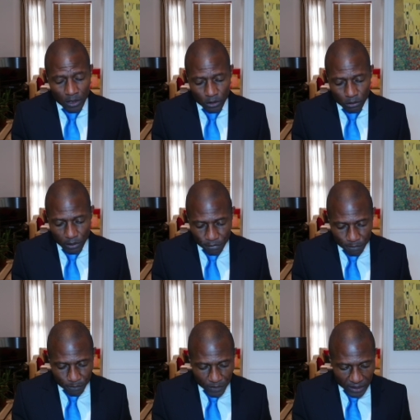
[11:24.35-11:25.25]
to
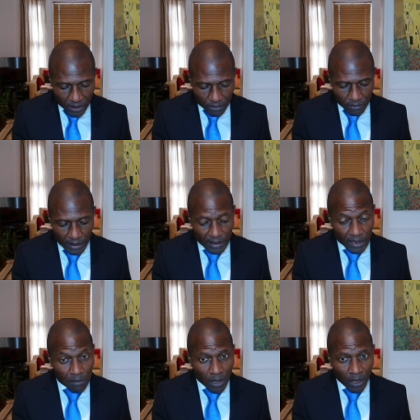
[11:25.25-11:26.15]
effectively
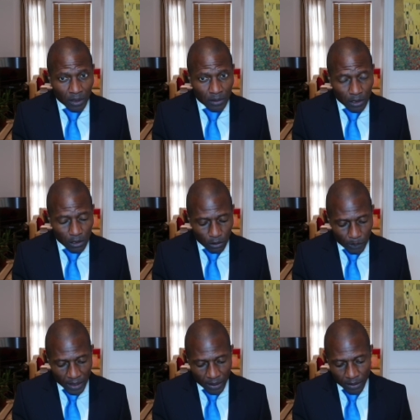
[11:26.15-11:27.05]
demand to look
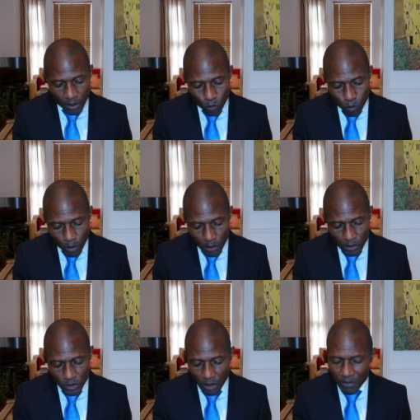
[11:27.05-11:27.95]
behind the
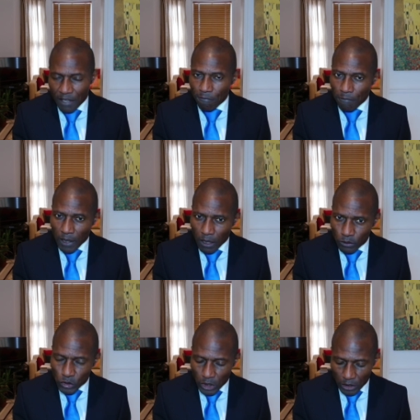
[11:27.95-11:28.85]
words of a fellow
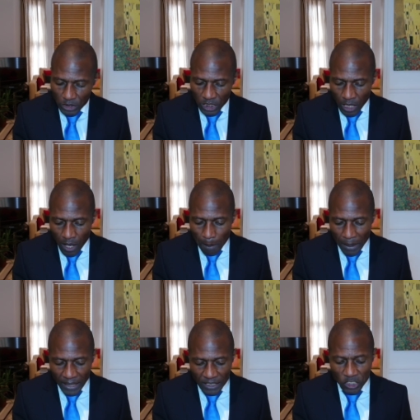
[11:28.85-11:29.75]
judge
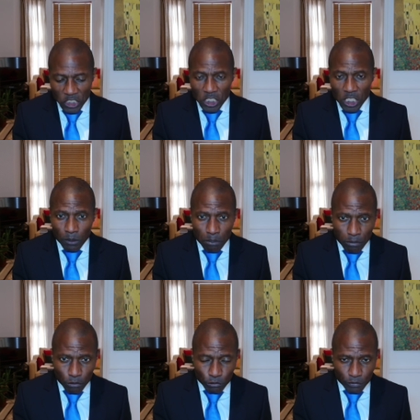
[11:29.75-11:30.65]
by insisting on
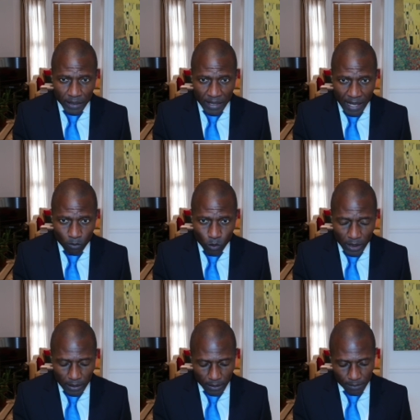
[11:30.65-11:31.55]
proof in that
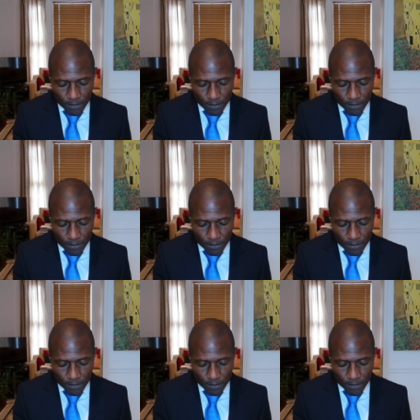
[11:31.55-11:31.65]
way.